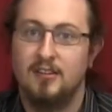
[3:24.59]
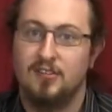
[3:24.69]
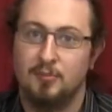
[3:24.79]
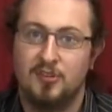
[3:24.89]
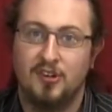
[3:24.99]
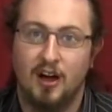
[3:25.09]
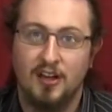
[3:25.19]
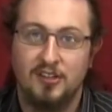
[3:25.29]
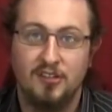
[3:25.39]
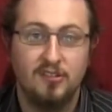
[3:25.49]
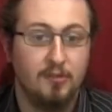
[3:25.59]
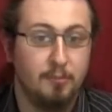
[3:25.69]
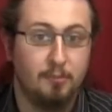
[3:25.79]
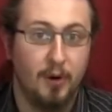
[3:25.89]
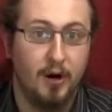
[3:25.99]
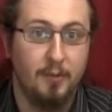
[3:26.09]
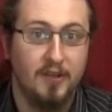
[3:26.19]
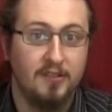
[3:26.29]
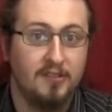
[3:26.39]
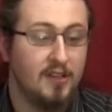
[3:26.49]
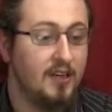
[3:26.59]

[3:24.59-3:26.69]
some Scotches, bourbons,